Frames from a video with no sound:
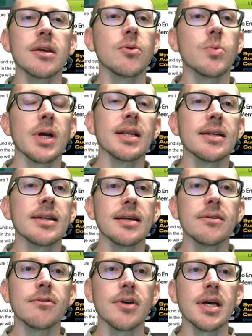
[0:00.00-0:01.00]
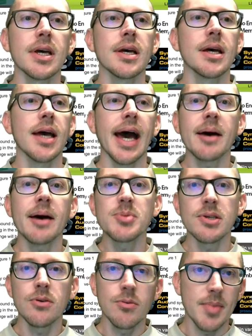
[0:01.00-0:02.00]
relative
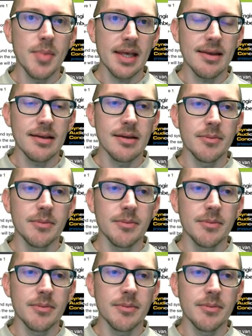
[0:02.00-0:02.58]
absolute method.